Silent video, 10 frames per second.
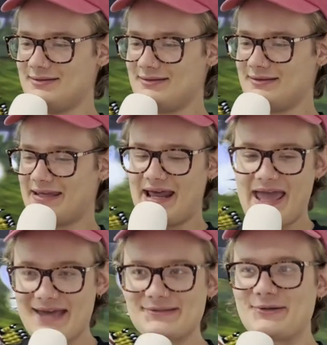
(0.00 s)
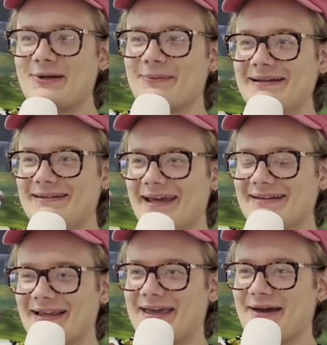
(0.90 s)
can I ask her to
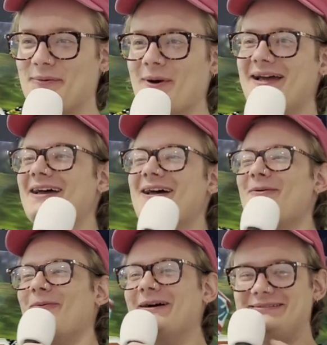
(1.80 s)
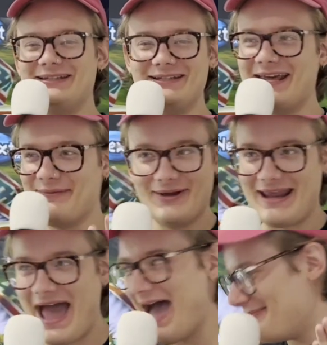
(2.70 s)
retake? Like, what
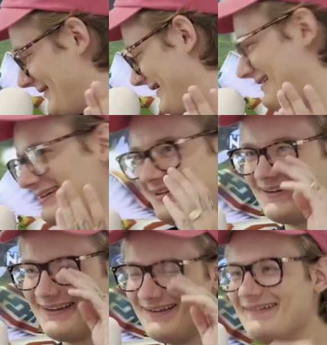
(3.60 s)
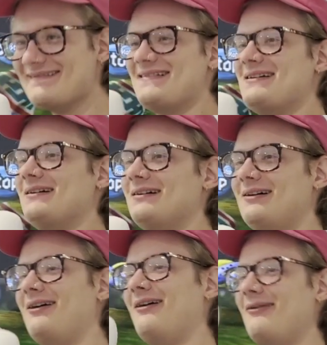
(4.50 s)
happened?
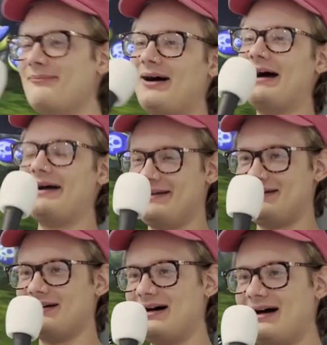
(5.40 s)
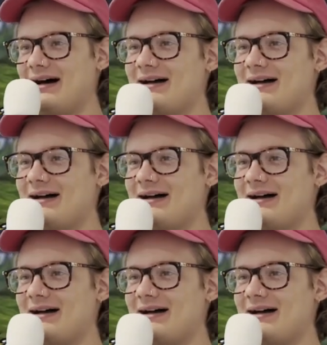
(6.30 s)
Oh my god!